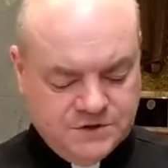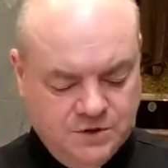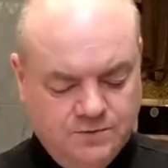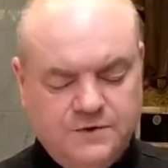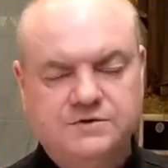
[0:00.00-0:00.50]

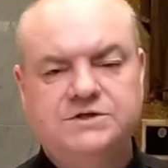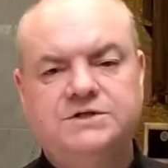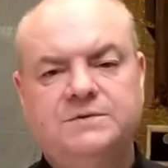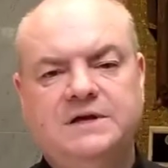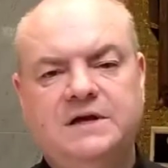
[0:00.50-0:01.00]
So those are
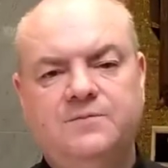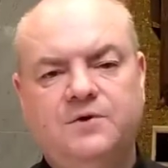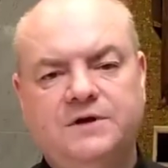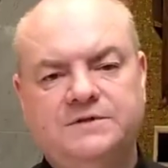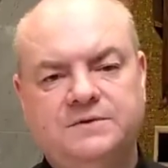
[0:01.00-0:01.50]
some of the key
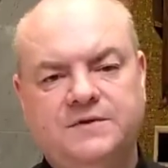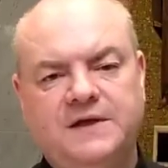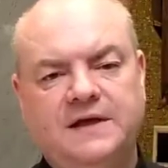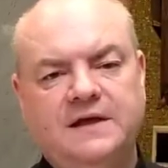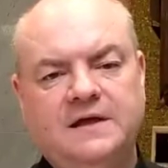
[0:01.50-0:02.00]
points with
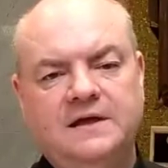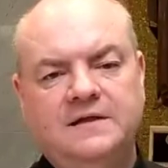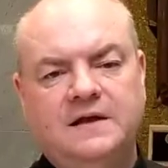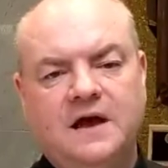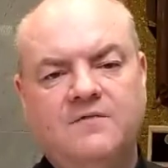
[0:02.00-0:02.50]
the,
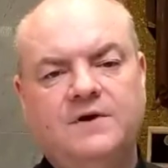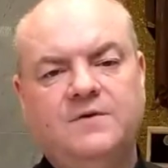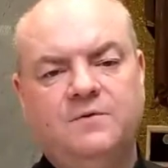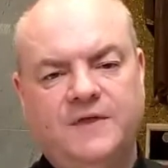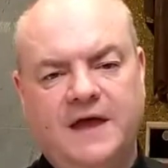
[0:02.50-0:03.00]
the
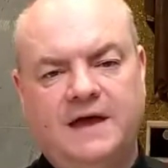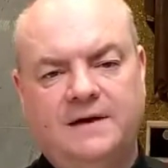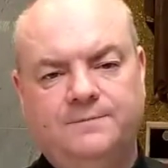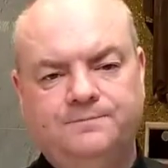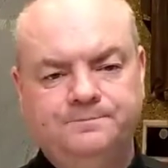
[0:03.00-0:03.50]
covenant with
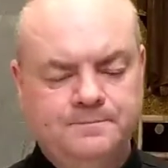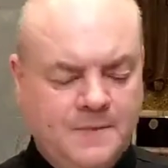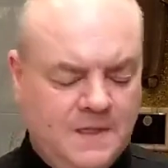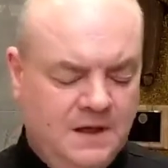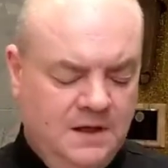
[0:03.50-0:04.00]
Adam.
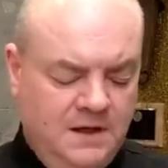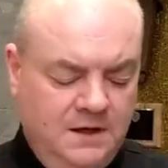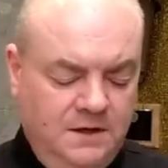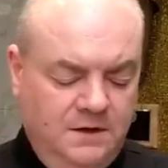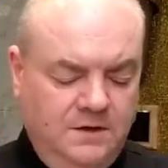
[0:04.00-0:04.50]

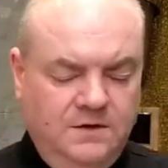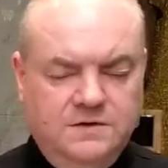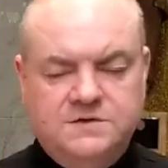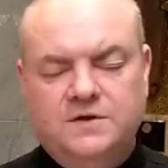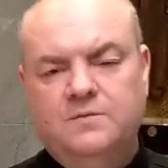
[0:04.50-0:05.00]

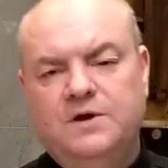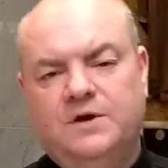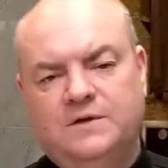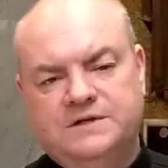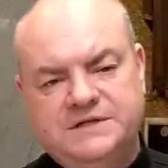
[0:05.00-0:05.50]
So then we
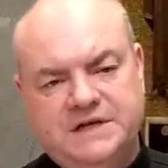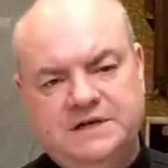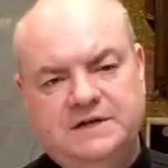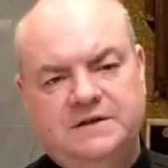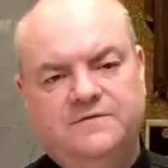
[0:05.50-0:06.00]
know that
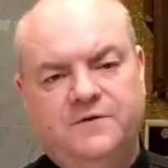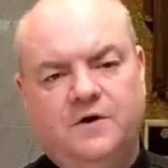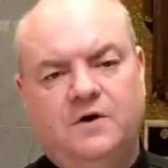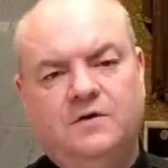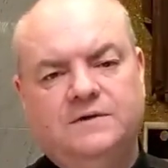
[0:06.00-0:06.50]
sin and the
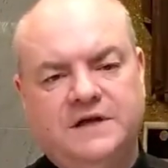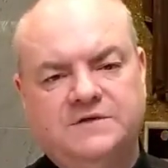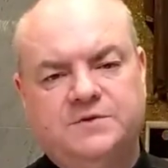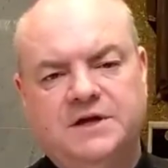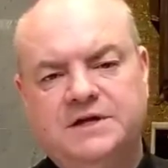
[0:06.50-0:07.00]
fall
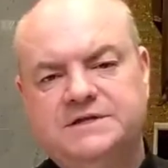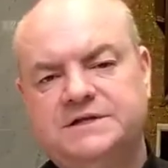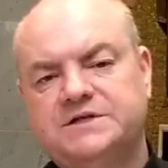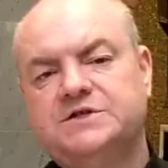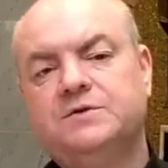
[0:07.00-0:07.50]
takes
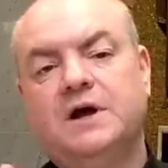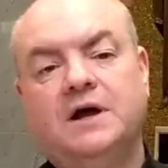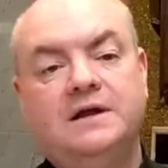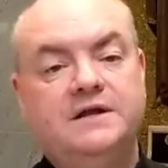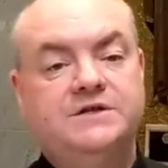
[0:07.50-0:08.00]
place, and so
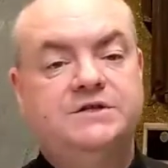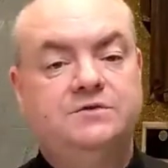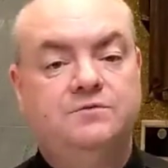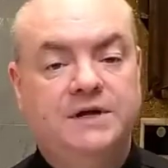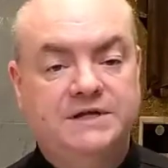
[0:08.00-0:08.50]
God needs
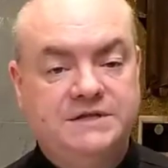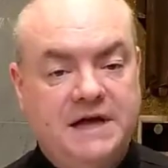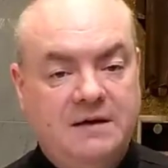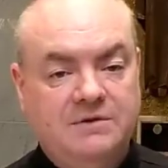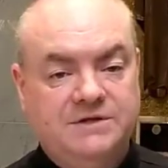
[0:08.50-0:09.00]
to
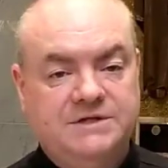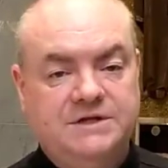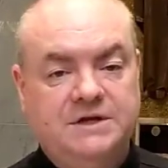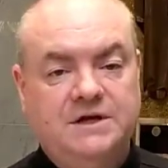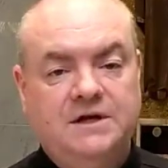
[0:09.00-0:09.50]
reestablish
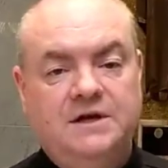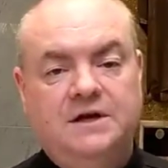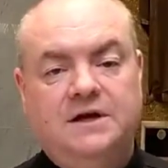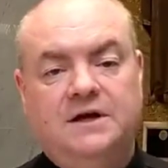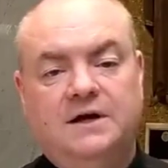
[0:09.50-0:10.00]

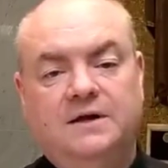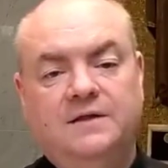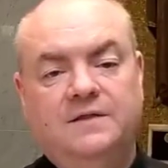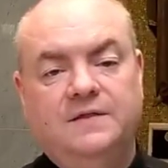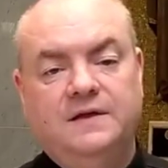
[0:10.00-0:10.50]

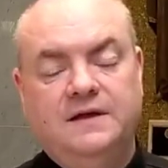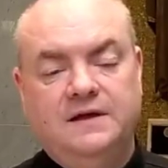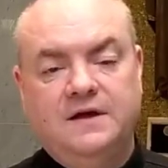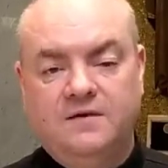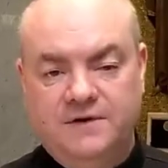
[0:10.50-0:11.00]
uh, the
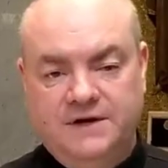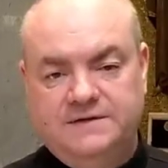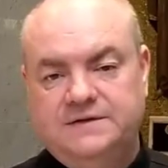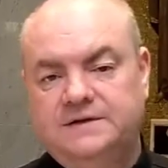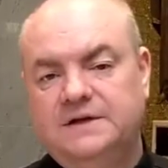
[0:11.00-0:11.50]

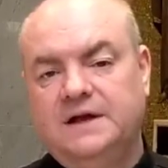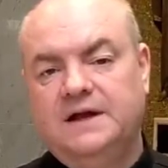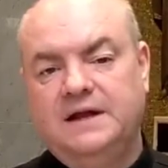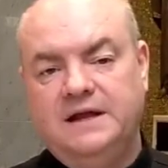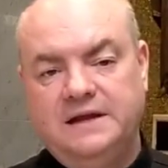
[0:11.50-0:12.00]
covenant,
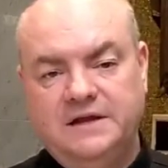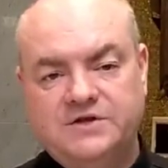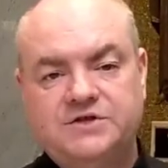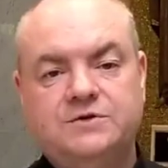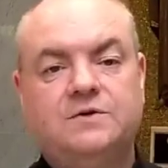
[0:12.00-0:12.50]
and he
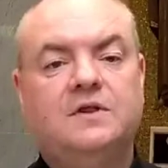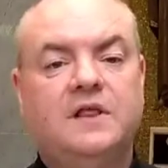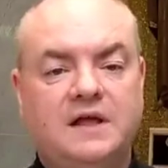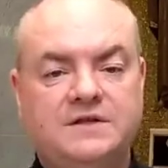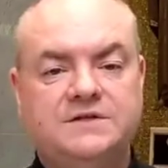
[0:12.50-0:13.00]
needs to
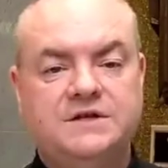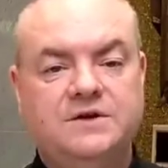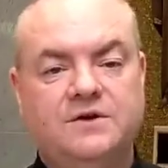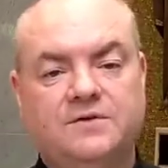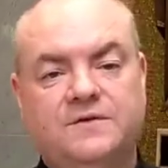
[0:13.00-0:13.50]
cleanse
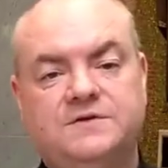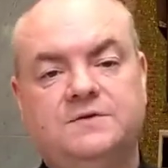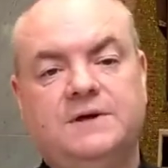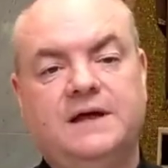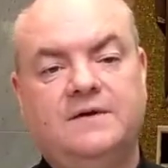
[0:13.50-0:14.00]
the earth. And
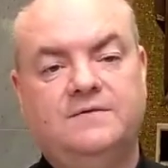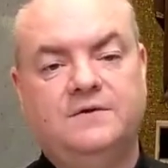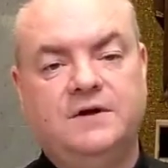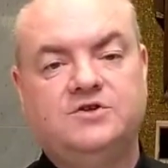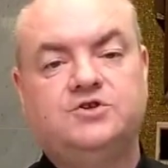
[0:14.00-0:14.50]
so we have
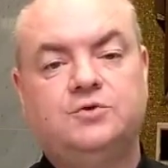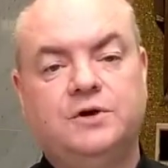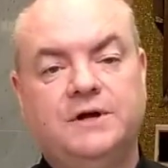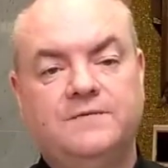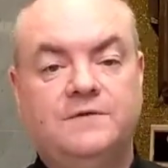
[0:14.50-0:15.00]
the great
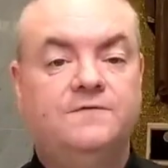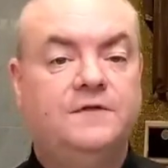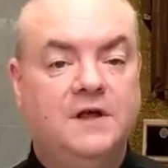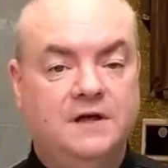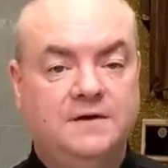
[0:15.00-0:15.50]
story of the
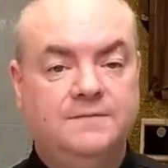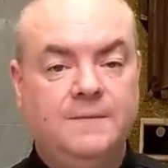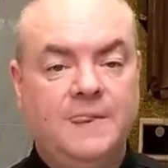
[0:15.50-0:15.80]
flood.